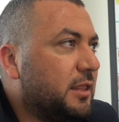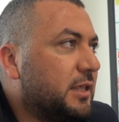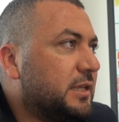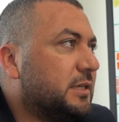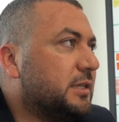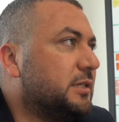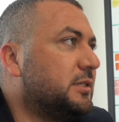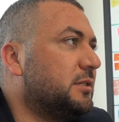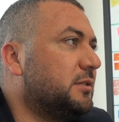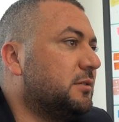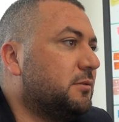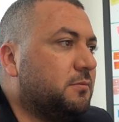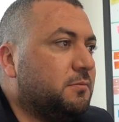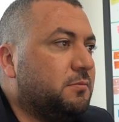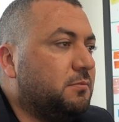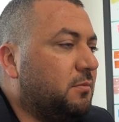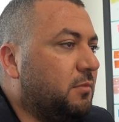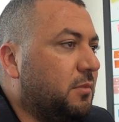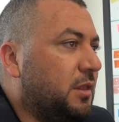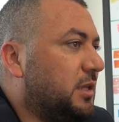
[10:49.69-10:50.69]
This is
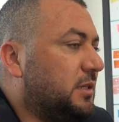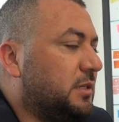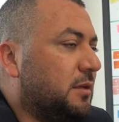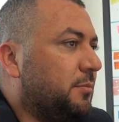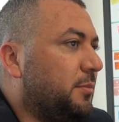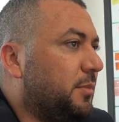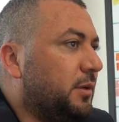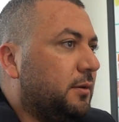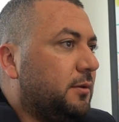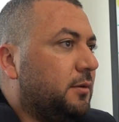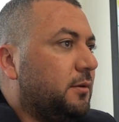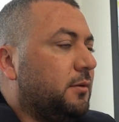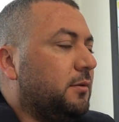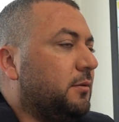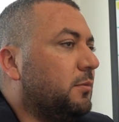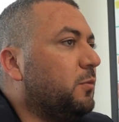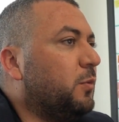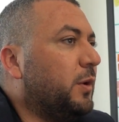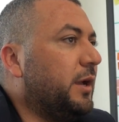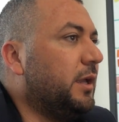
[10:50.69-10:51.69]
the simple
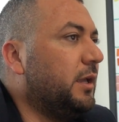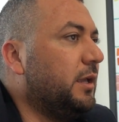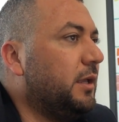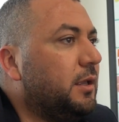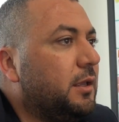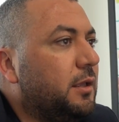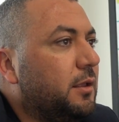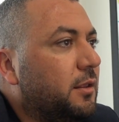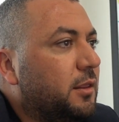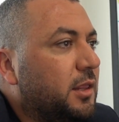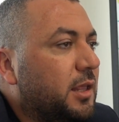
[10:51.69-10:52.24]
way,